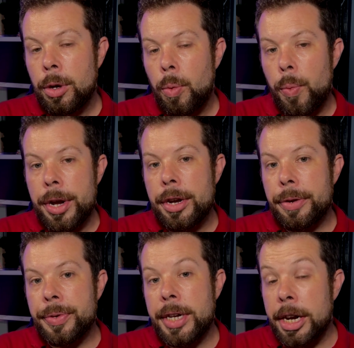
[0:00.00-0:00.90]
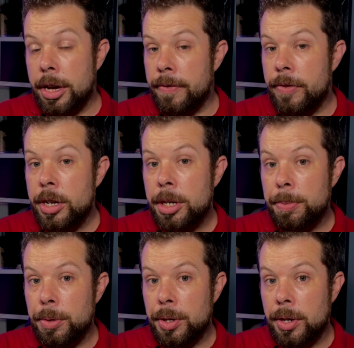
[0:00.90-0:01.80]
Windows in a
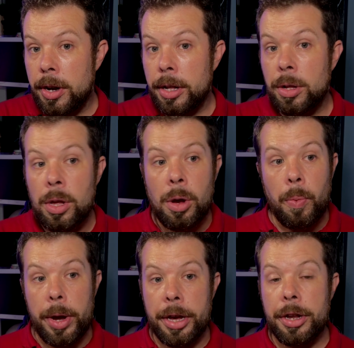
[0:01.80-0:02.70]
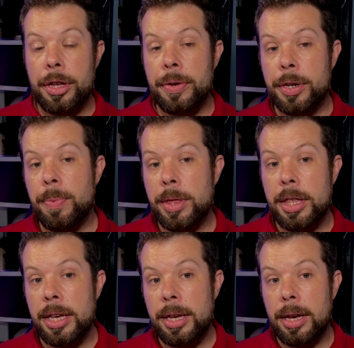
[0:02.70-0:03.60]
convertible style where you can use it with
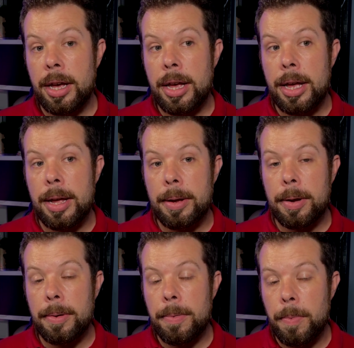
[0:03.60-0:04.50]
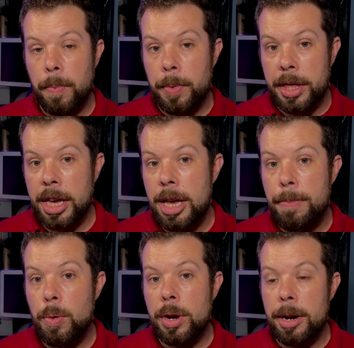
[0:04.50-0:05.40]
the uh, with the
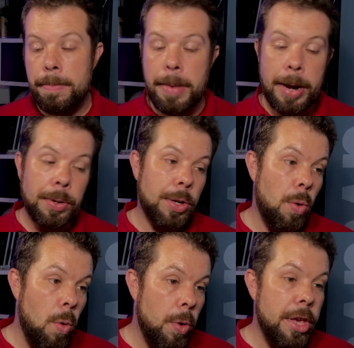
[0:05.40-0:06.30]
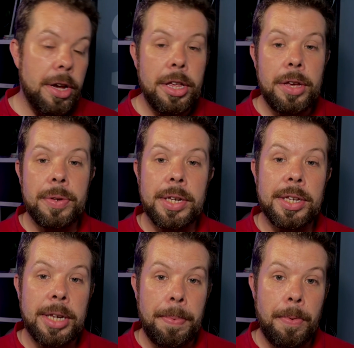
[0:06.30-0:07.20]
keyboard and mouse, or you can use it
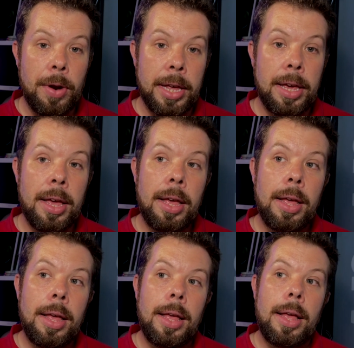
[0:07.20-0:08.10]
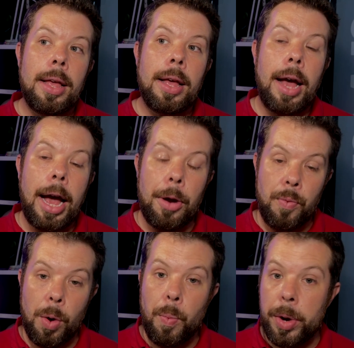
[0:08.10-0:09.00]
separately and
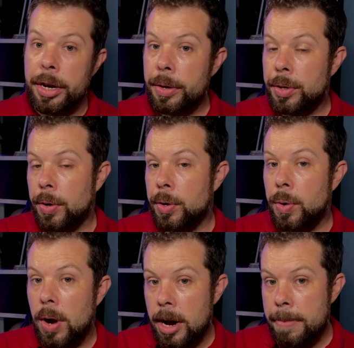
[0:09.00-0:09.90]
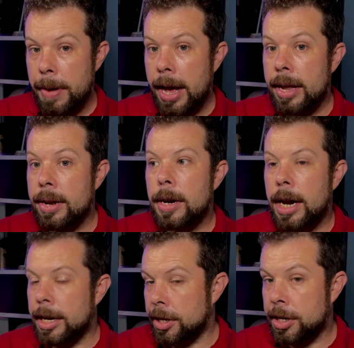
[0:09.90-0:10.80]
run Windows on your iPad
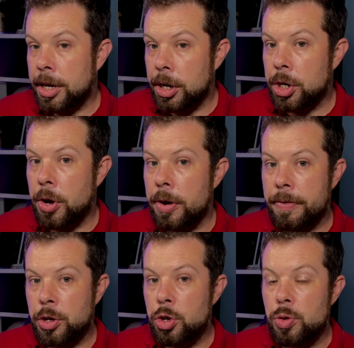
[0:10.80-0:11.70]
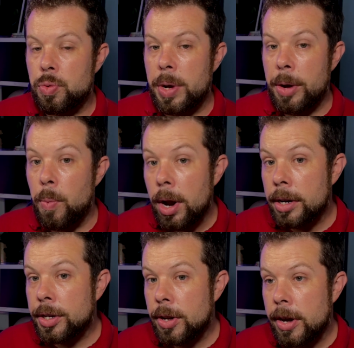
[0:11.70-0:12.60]
as the touch kind of two-in-one
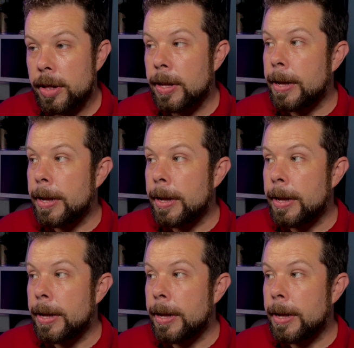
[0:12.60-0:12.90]
style.